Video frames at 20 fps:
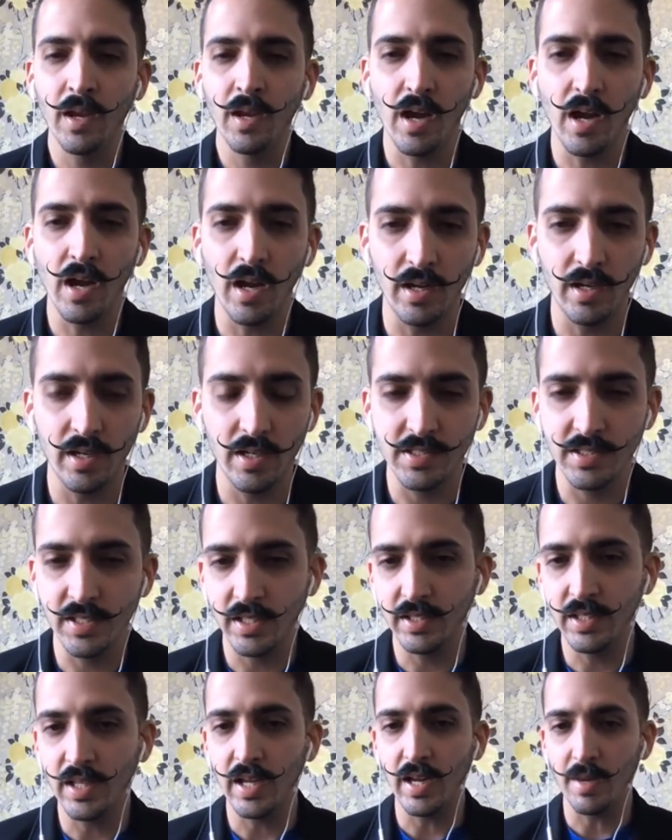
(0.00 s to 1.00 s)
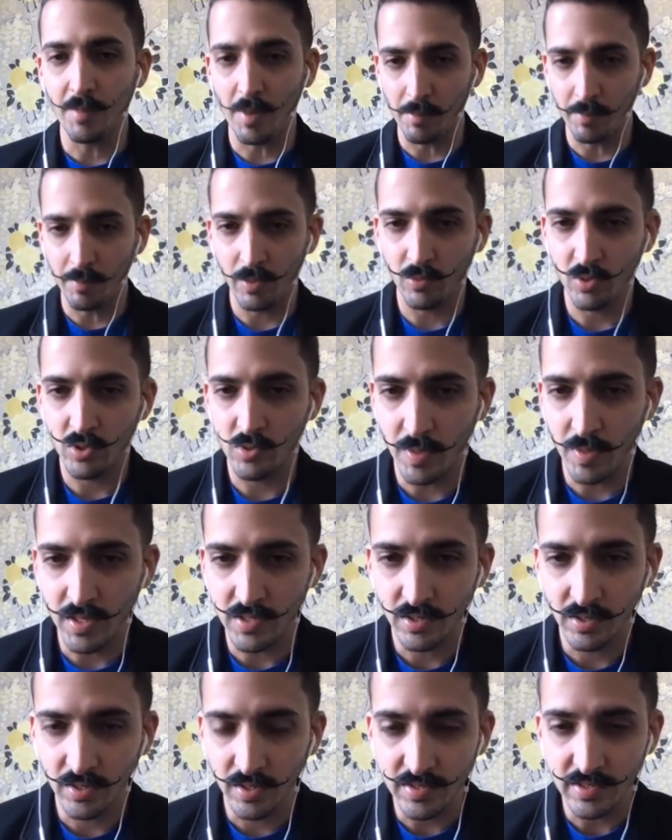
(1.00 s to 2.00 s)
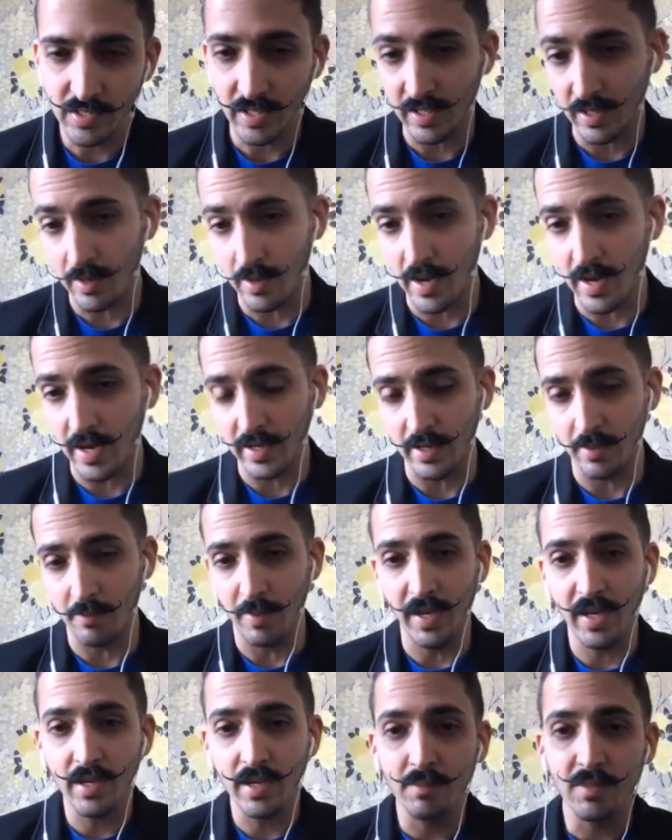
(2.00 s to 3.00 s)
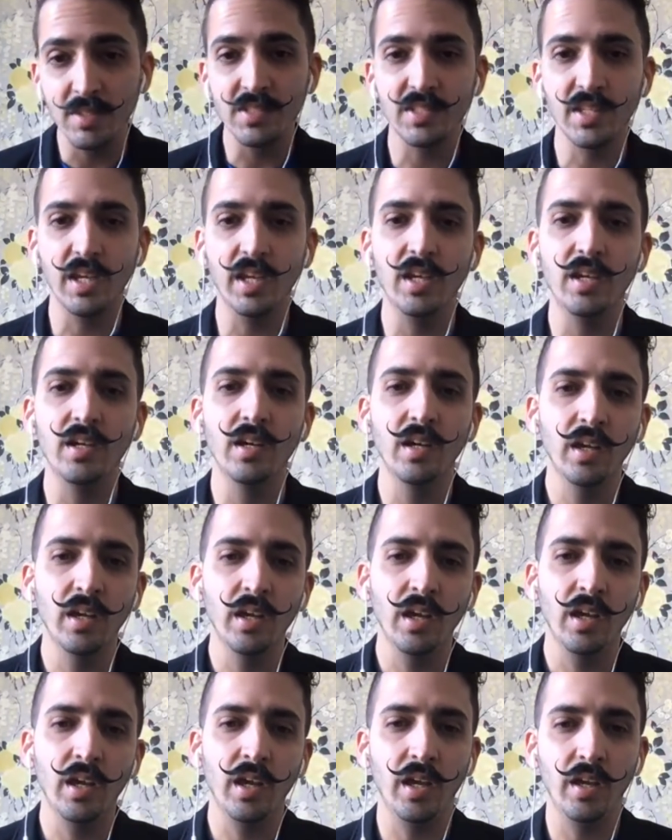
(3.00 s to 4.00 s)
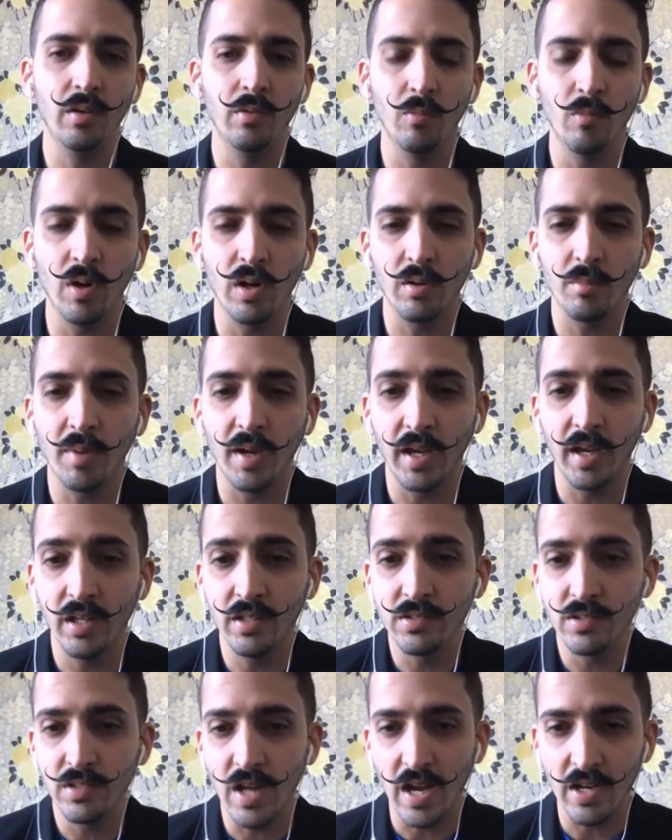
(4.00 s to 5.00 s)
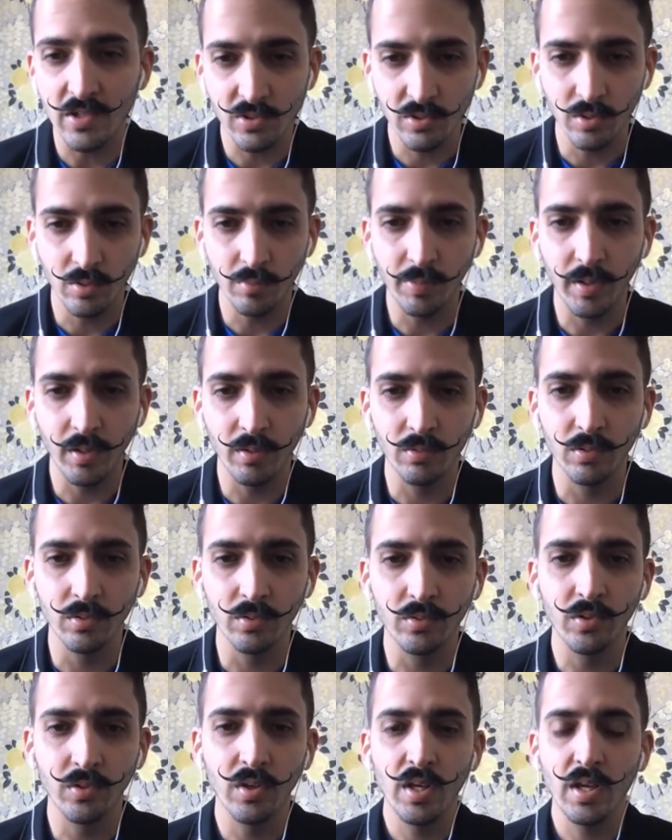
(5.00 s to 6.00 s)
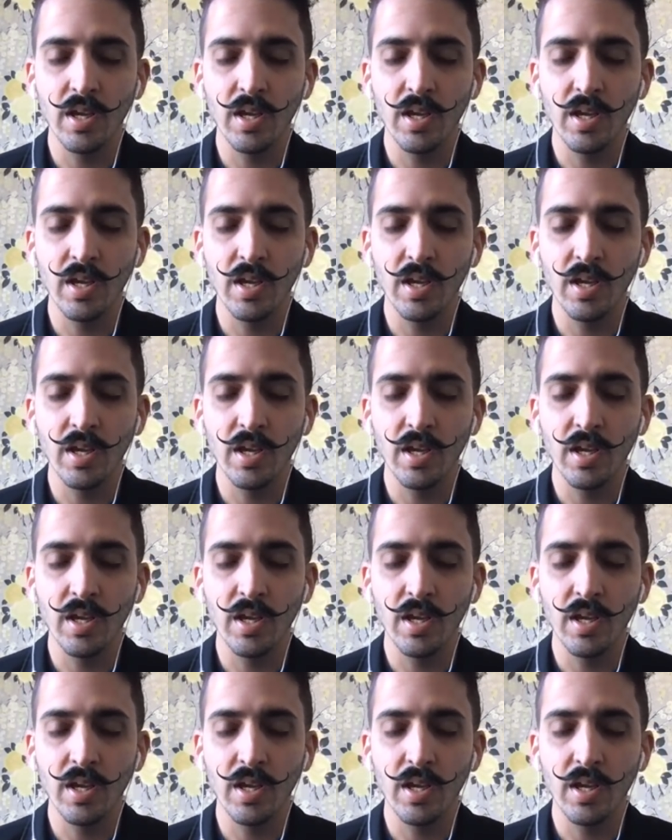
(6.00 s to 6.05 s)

uh, let's say that I'm a payroll specialist and I, make a mistake in one of my international payrolls,